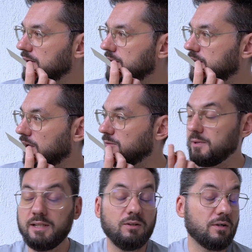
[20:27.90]
tell
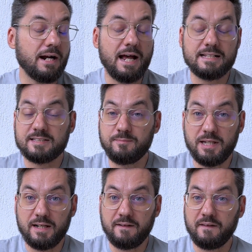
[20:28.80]
me or ask me
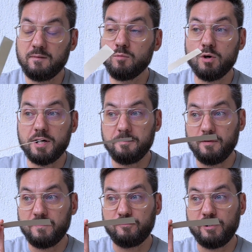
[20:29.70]
anything more
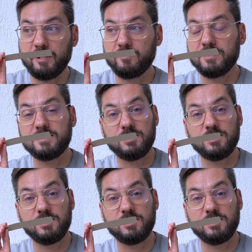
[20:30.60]
about the fragrance,